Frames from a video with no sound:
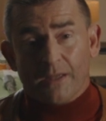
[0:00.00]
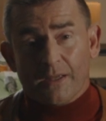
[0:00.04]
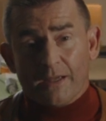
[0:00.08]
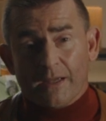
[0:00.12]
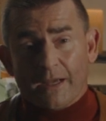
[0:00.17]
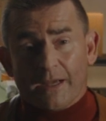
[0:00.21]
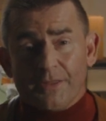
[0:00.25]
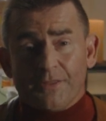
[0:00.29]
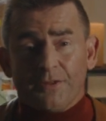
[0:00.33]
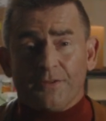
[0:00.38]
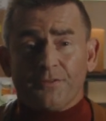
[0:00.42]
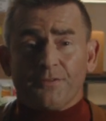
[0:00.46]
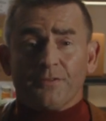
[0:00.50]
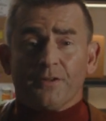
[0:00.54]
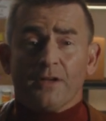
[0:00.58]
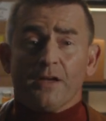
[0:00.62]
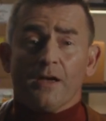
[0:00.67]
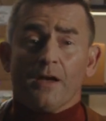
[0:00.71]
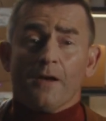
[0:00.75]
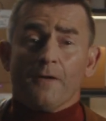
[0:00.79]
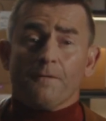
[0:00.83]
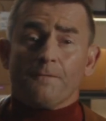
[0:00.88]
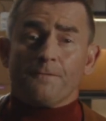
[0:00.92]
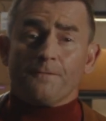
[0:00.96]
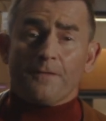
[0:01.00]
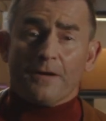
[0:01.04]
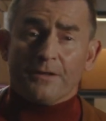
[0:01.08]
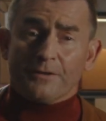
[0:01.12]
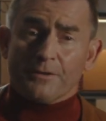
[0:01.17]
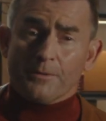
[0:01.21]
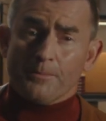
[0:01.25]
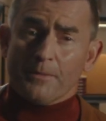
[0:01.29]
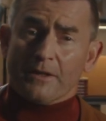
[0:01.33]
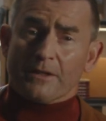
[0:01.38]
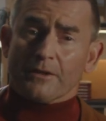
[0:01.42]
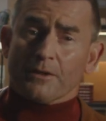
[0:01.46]
And this
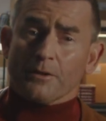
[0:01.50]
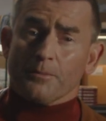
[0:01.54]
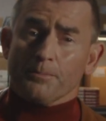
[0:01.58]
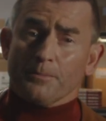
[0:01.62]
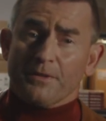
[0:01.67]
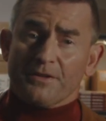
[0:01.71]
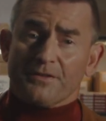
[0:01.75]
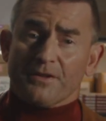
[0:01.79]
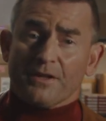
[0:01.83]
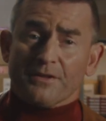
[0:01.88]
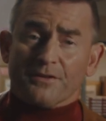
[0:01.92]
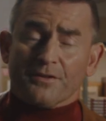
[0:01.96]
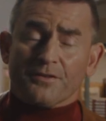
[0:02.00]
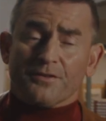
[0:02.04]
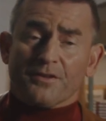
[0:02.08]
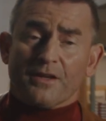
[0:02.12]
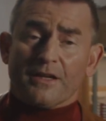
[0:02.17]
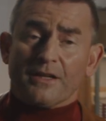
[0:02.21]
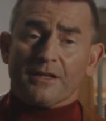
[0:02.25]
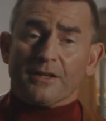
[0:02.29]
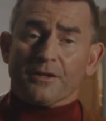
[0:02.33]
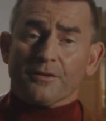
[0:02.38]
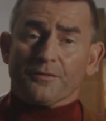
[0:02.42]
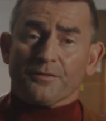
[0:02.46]
fundamental misunderstanding